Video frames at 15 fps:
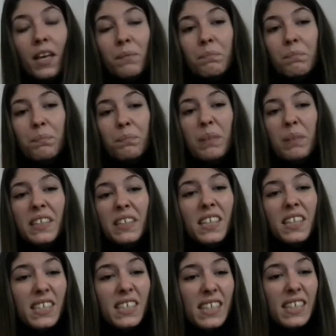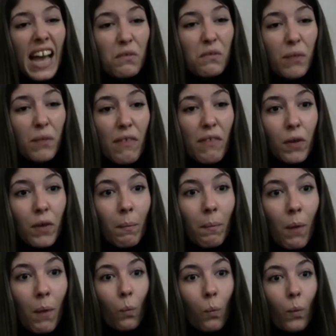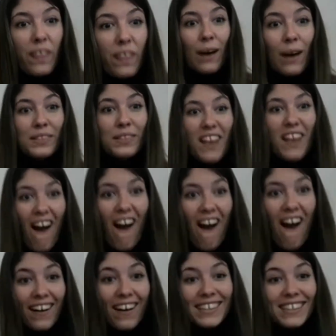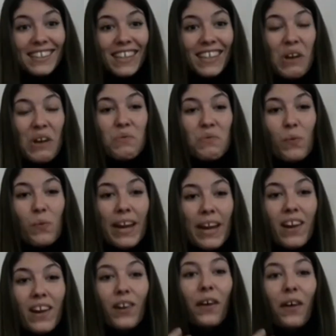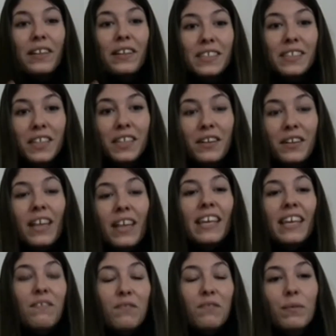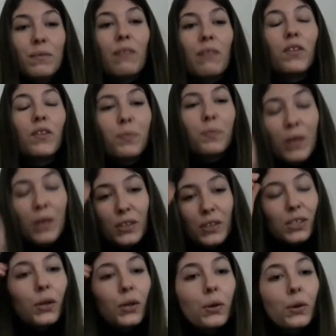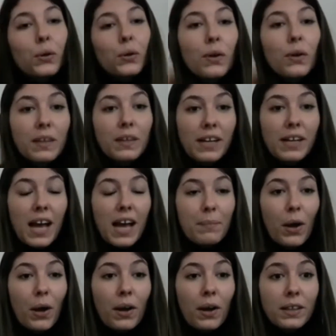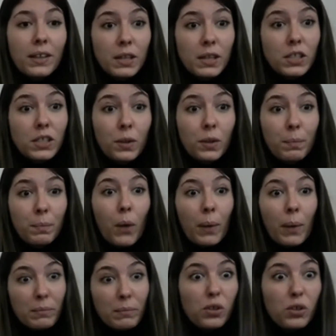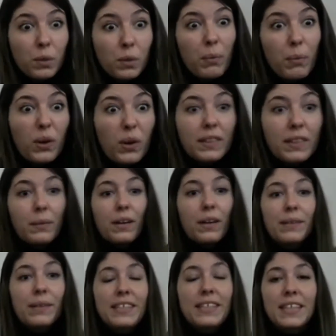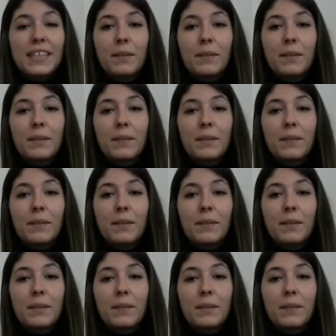but it doesn't have rhythm without us. We are going to give the rhythm to the poem, to the book that we are reading.